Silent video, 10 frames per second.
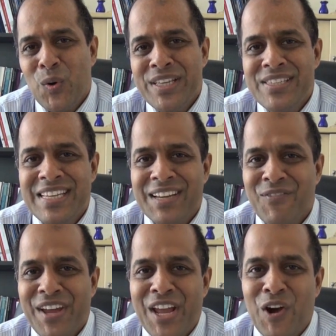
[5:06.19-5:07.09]
holistic
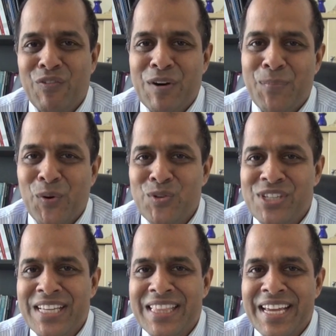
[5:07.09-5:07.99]
way of
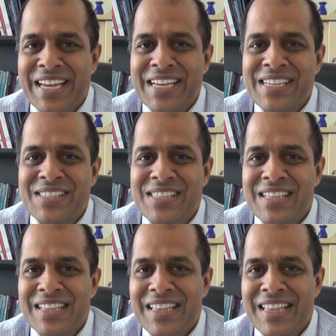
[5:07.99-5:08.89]
approaching
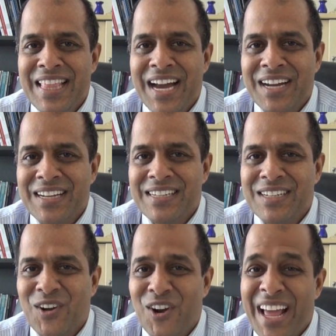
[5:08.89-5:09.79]
things, their
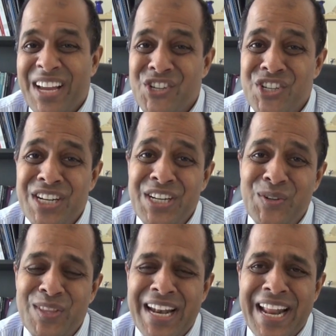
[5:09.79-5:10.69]

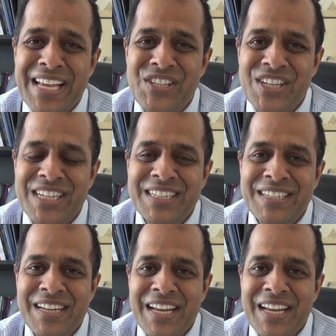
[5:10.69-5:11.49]
connection to the nature,